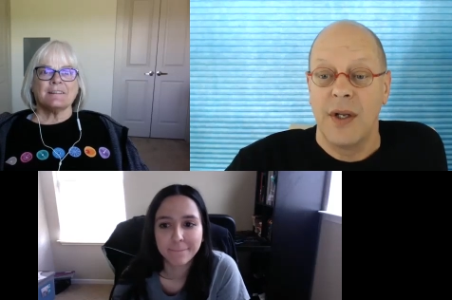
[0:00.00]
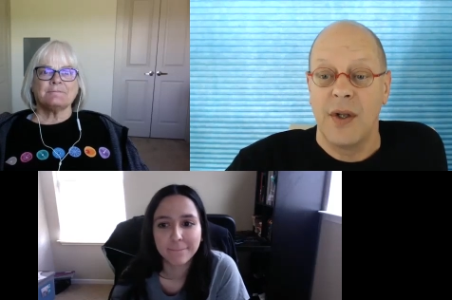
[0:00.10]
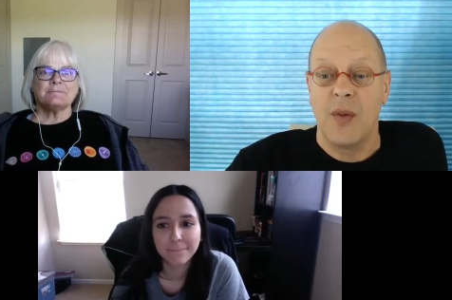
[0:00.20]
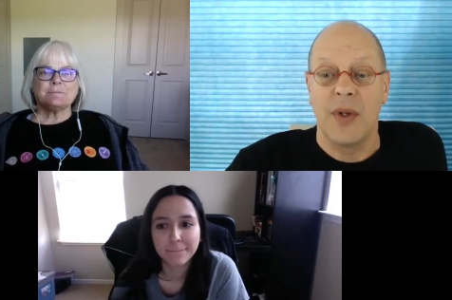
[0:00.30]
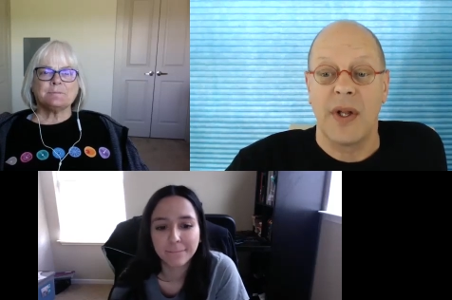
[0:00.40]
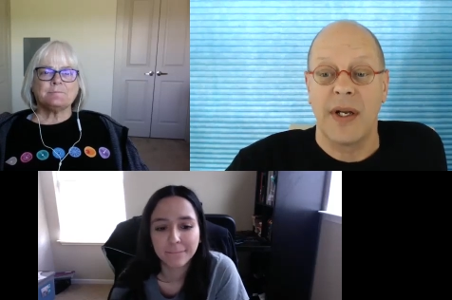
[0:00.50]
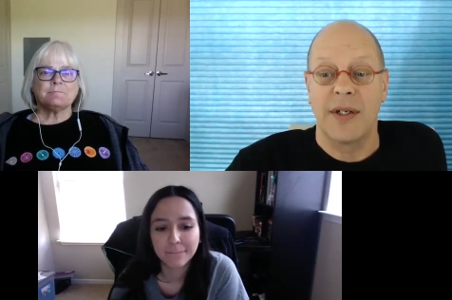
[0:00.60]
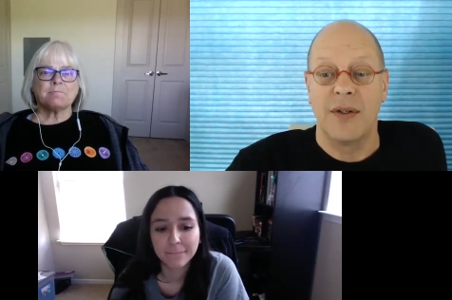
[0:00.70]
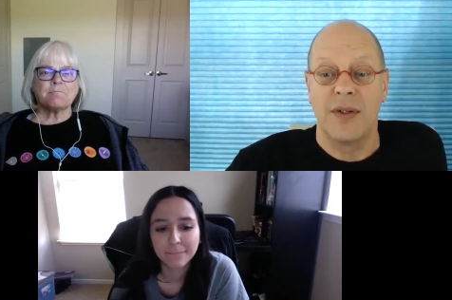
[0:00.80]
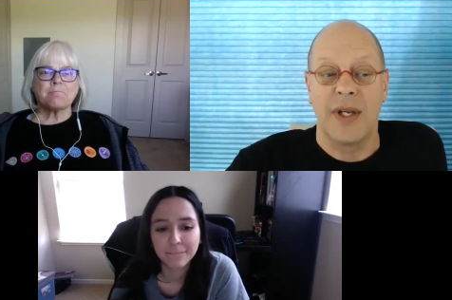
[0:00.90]
Speaker 1: you would
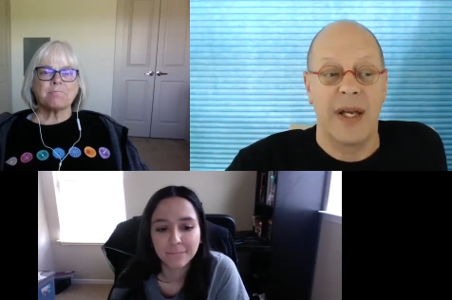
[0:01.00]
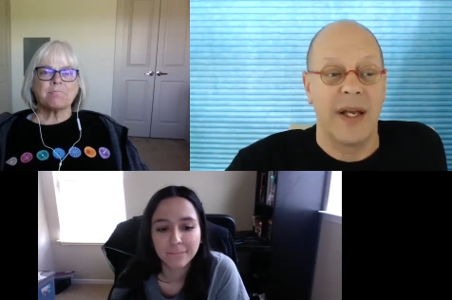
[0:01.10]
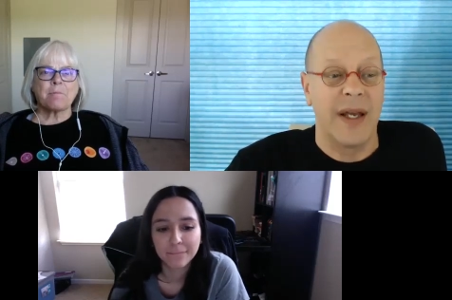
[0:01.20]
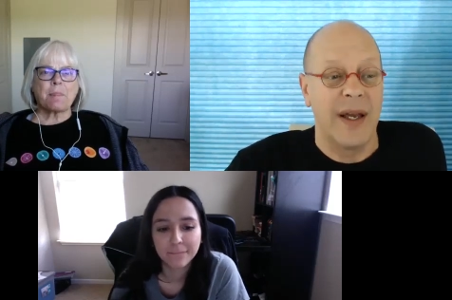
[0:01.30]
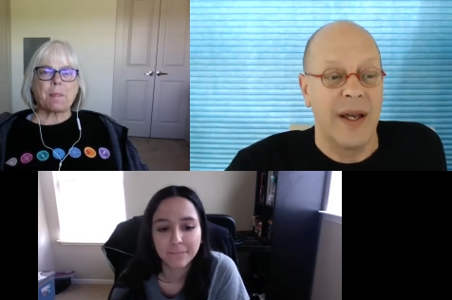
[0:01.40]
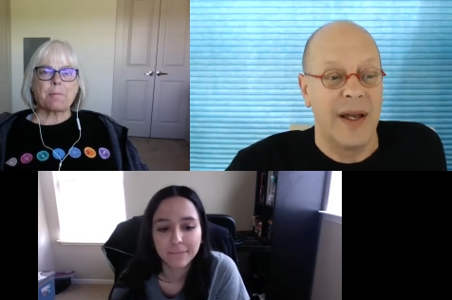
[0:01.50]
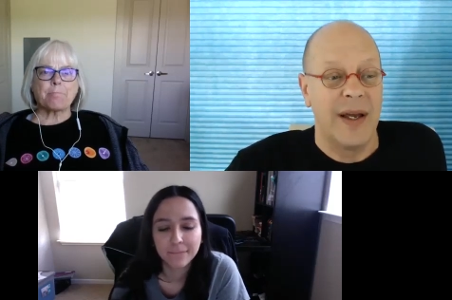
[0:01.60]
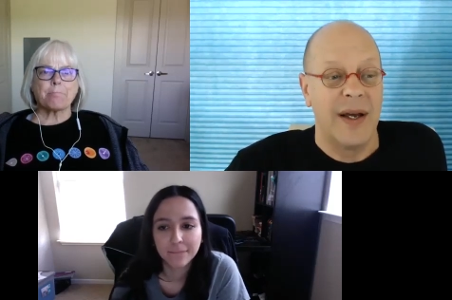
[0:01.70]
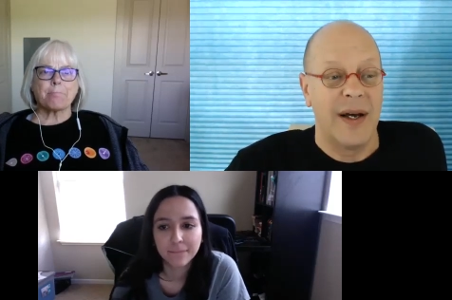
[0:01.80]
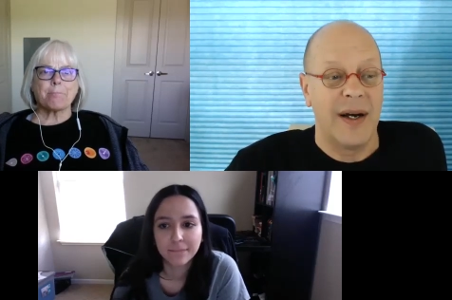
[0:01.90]
like to say
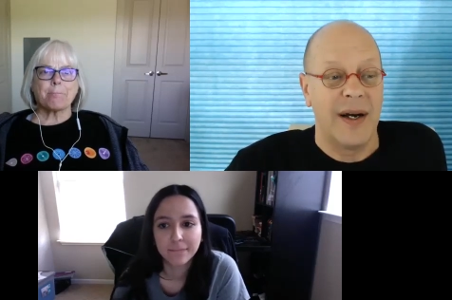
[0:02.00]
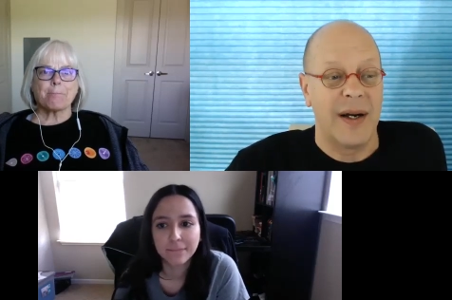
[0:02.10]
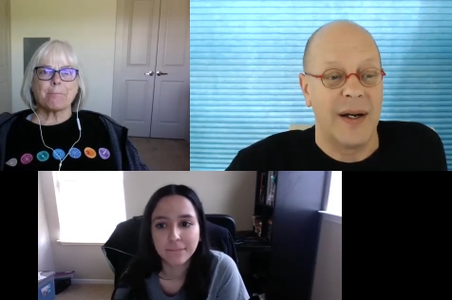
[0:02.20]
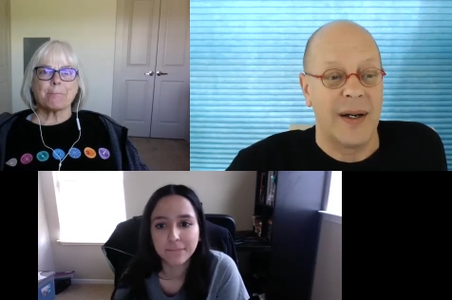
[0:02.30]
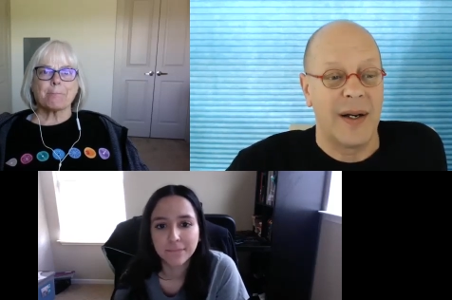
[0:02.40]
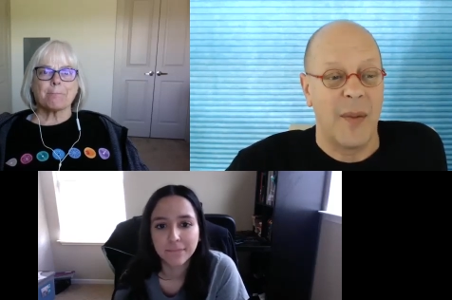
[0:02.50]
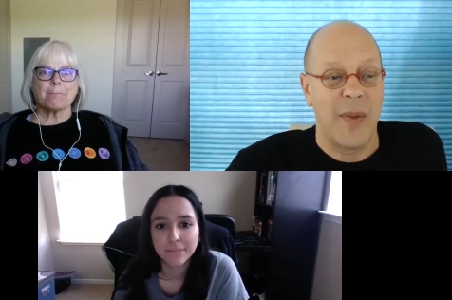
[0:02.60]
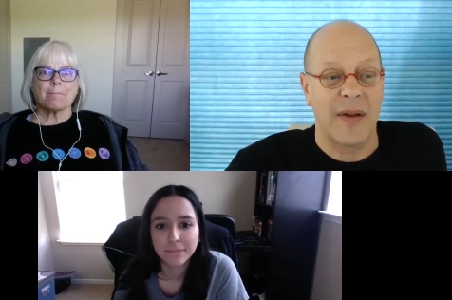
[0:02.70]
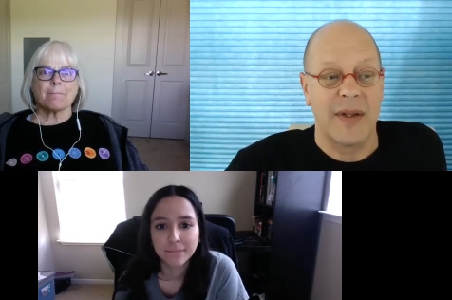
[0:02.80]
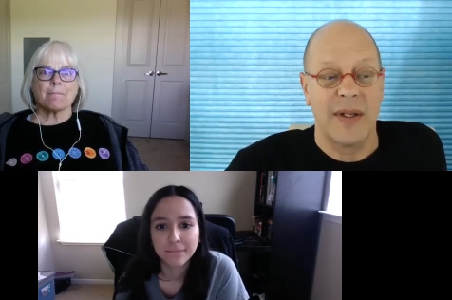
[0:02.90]

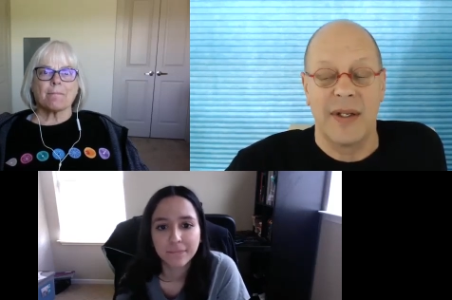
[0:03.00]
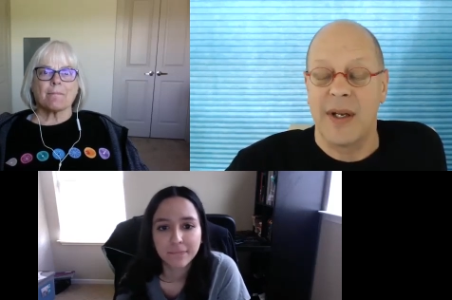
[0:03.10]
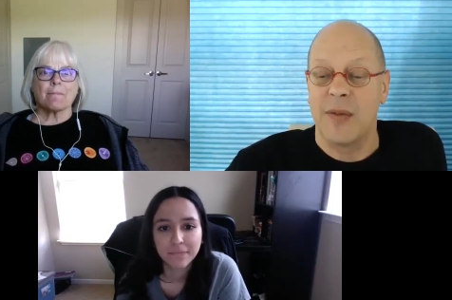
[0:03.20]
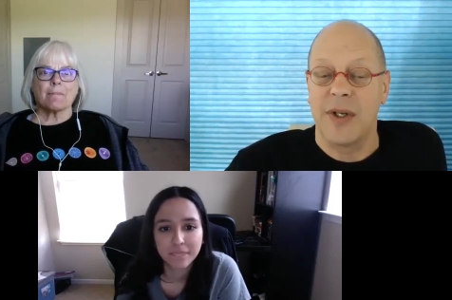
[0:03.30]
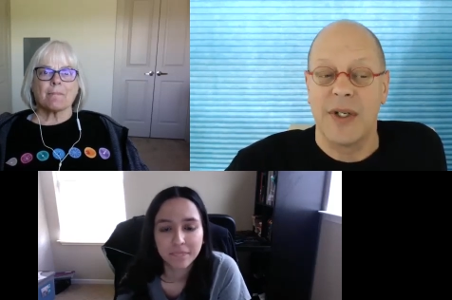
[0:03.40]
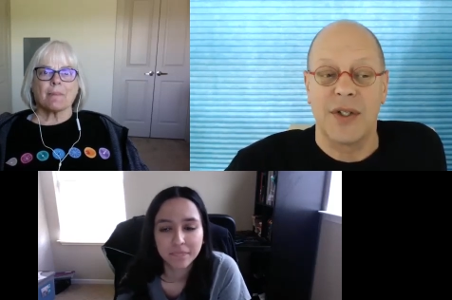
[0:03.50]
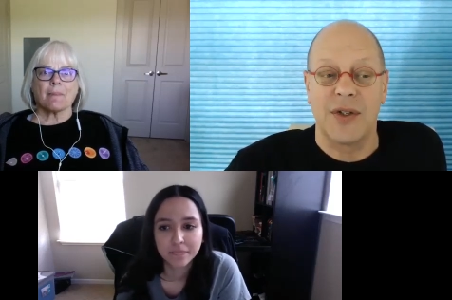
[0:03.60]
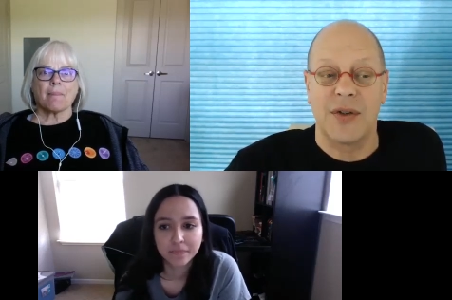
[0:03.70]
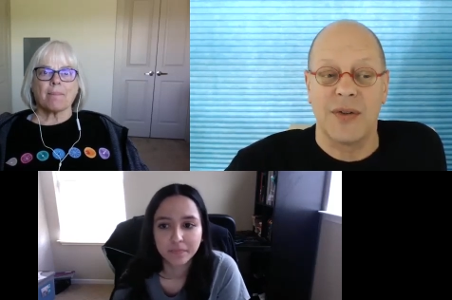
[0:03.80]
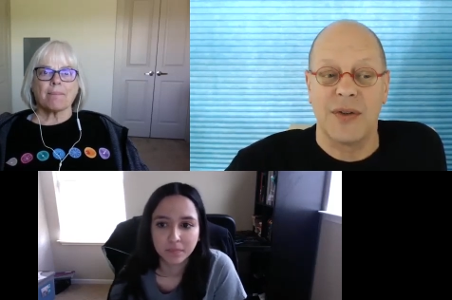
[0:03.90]
about the AAS
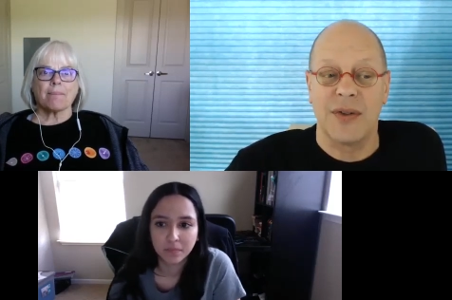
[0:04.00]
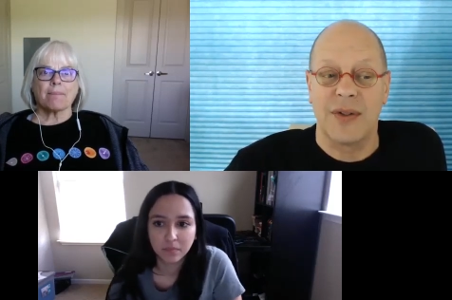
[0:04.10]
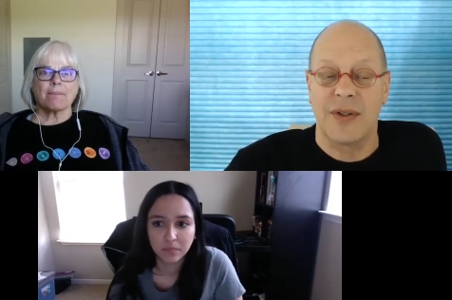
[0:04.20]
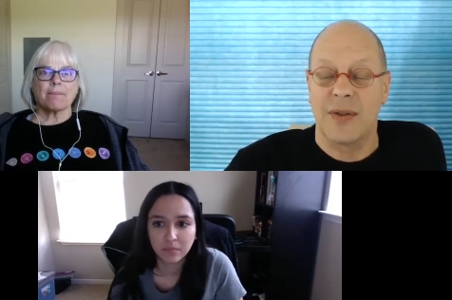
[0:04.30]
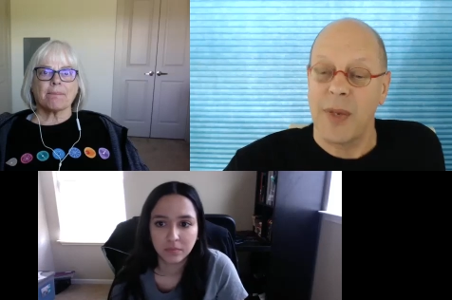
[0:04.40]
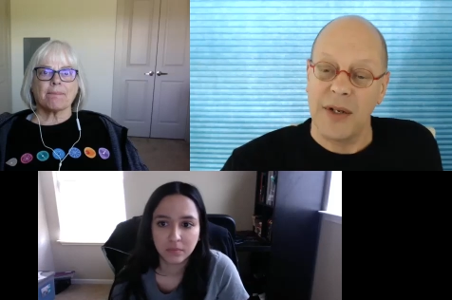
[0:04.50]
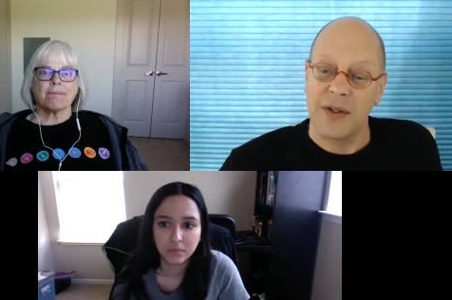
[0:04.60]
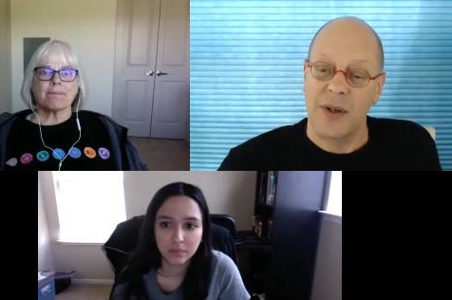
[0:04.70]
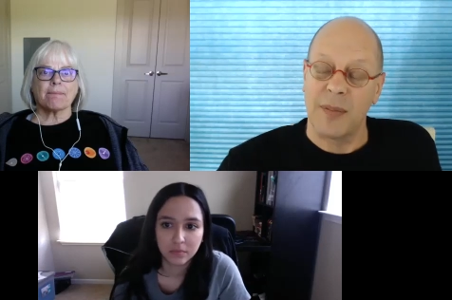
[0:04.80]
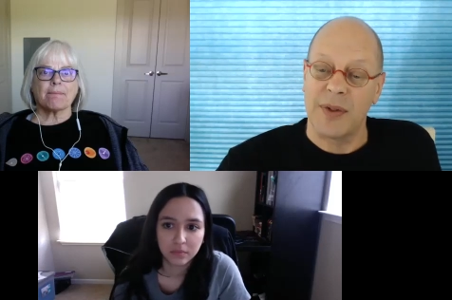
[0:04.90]
Journals
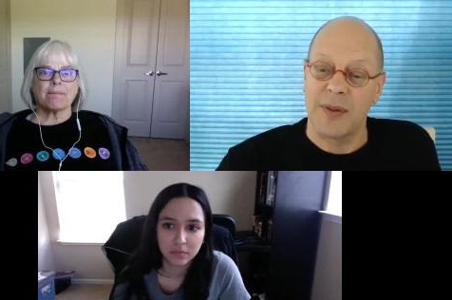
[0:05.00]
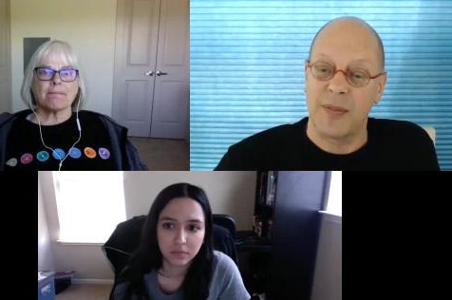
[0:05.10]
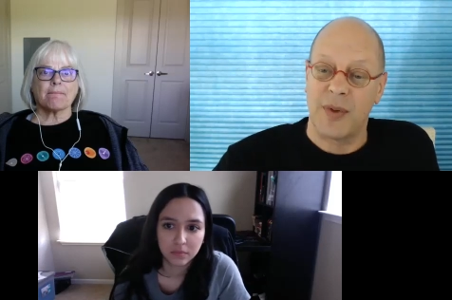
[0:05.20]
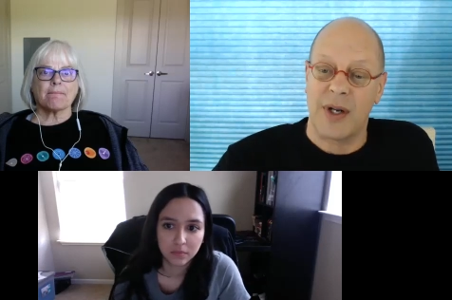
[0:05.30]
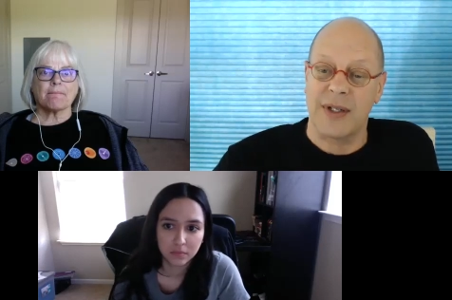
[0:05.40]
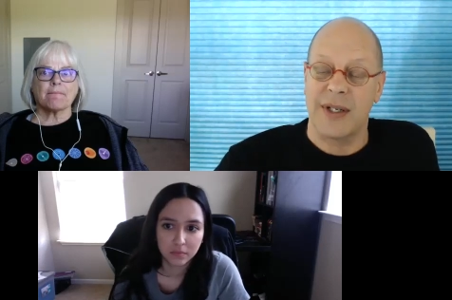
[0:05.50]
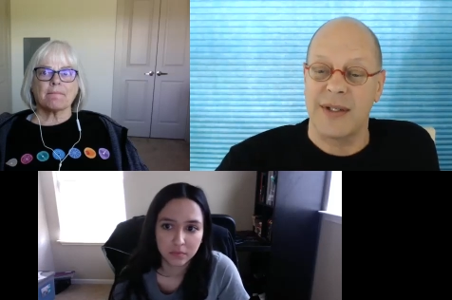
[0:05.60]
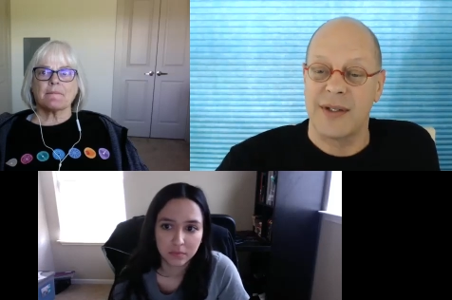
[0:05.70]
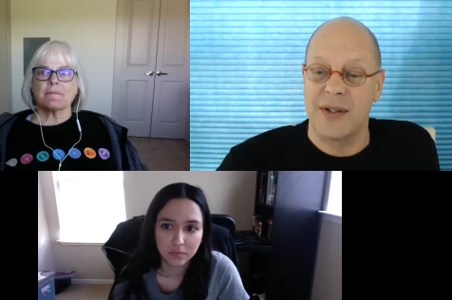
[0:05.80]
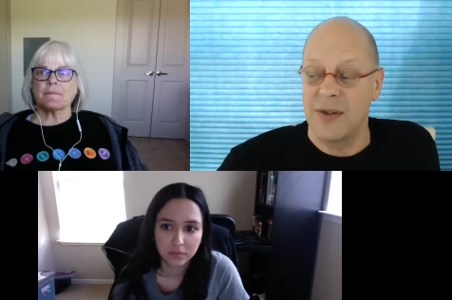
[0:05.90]
manuscript
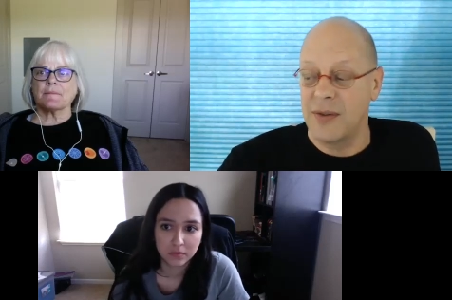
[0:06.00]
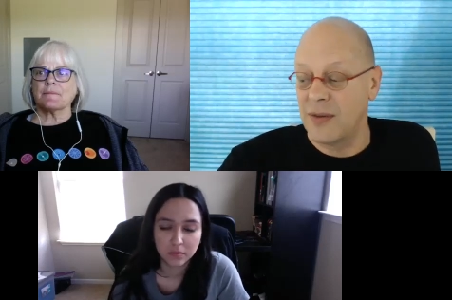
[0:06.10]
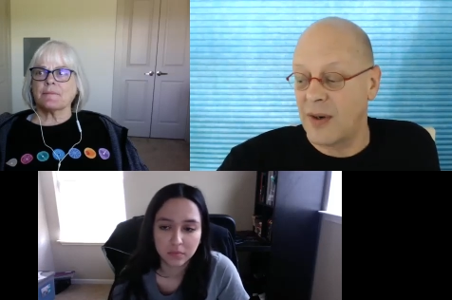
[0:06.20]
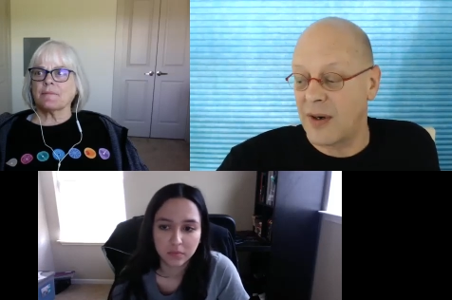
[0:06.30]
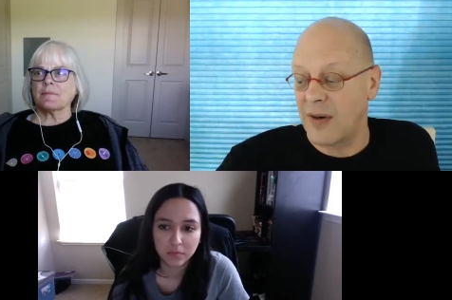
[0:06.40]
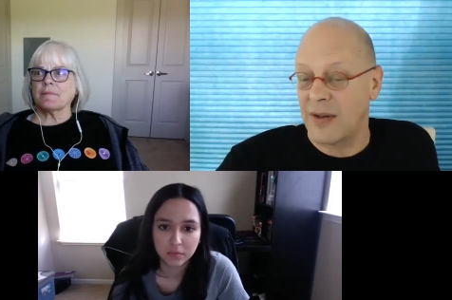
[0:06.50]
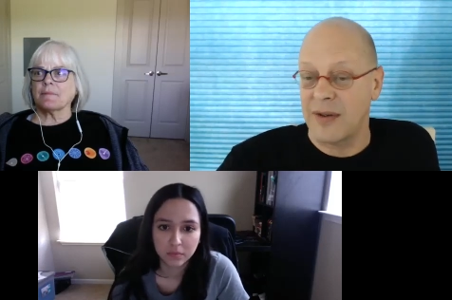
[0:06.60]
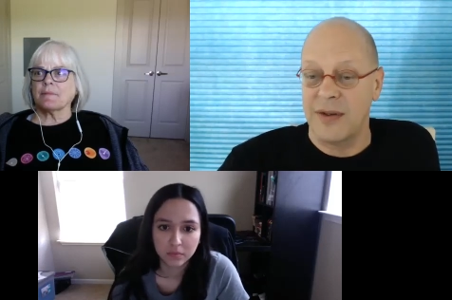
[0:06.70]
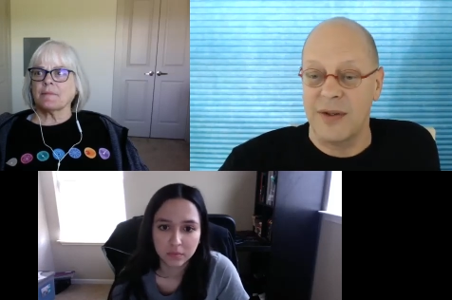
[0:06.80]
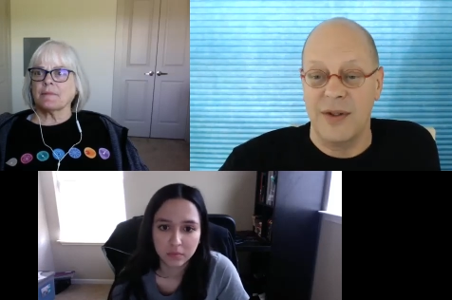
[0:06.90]
process to our authors,